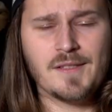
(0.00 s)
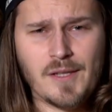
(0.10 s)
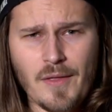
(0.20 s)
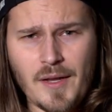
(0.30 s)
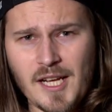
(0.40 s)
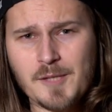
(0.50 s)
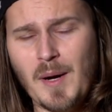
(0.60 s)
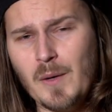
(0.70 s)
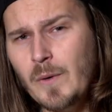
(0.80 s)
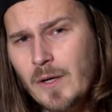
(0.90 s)
So the next
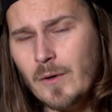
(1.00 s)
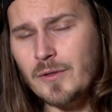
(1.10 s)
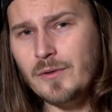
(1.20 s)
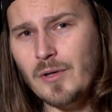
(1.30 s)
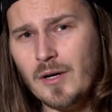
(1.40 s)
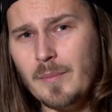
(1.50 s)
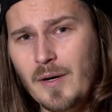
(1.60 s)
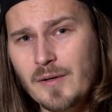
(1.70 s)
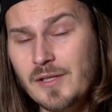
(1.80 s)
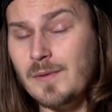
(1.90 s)
part we're going to talk
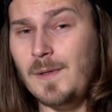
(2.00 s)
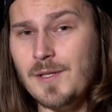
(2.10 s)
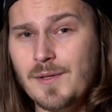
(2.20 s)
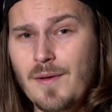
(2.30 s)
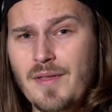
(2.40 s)
about is also